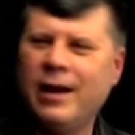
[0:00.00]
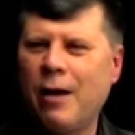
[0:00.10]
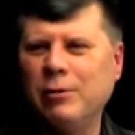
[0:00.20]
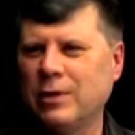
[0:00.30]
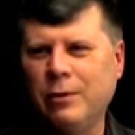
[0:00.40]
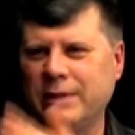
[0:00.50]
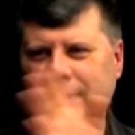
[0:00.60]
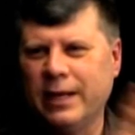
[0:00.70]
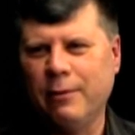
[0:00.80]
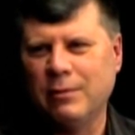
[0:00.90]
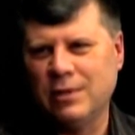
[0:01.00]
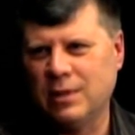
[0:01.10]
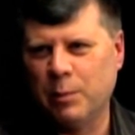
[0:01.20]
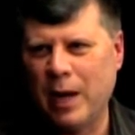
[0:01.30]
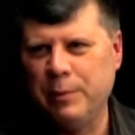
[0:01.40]
And I was always thinking it was
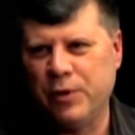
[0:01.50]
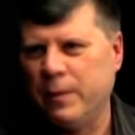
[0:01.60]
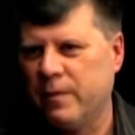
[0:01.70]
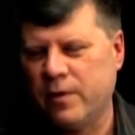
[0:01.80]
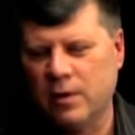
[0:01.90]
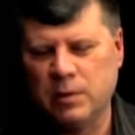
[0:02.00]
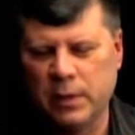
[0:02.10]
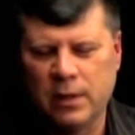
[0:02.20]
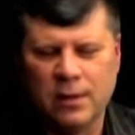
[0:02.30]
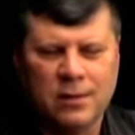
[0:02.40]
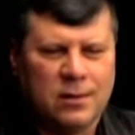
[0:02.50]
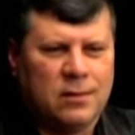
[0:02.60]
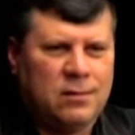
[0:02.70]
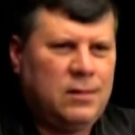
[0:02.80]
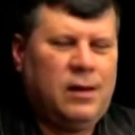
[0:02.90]
just a pipe dream of hers because
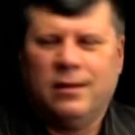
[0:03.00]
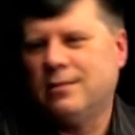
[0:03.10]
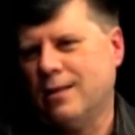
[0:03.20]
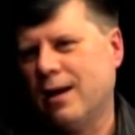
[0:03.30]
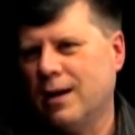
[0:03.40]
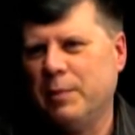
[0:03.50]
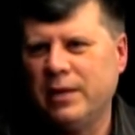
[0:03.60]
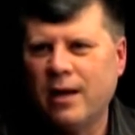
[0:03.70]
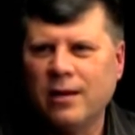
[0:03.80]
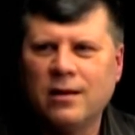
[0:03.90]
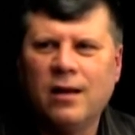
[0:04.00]
it's, it's not going to be done.